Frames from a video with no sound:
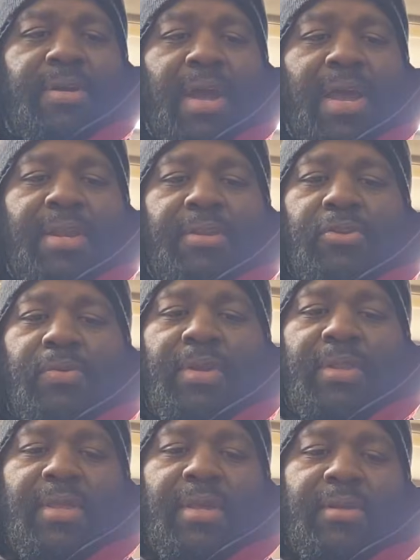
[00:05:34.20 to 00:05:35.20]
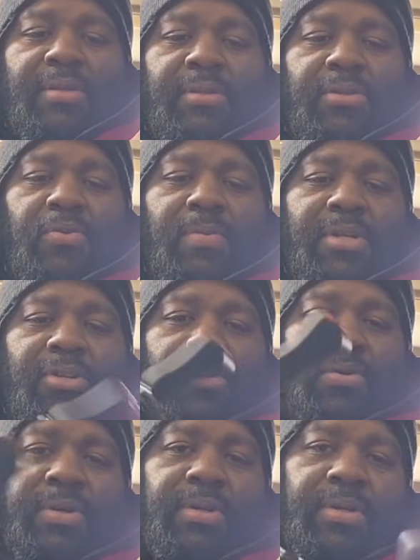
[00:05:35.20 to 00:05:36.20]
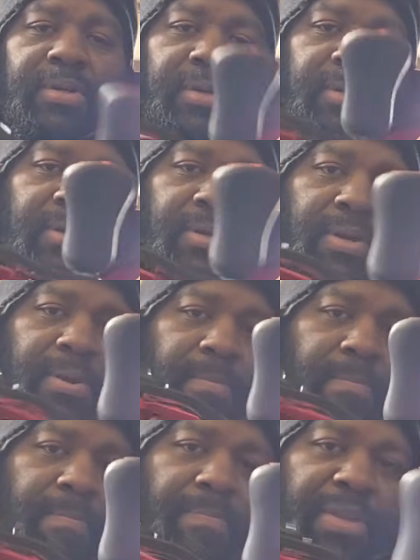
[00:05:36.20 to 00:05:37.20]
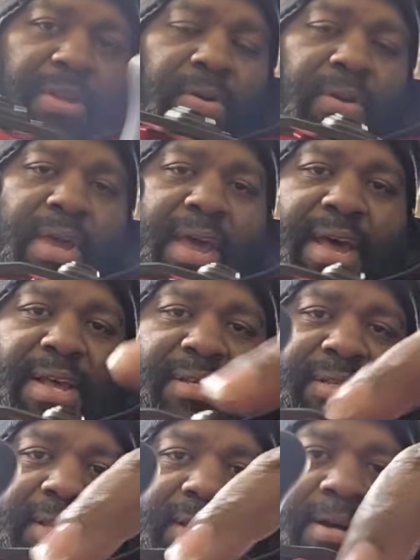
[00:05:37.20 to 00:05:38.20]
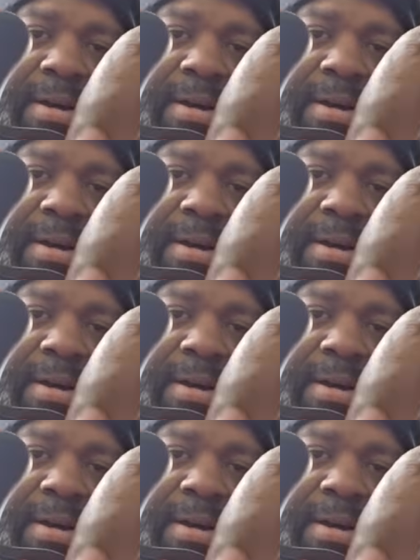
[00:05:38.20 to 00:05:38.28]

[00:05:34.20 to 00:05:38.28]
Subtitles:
I didn't do anything too much to it. It only has the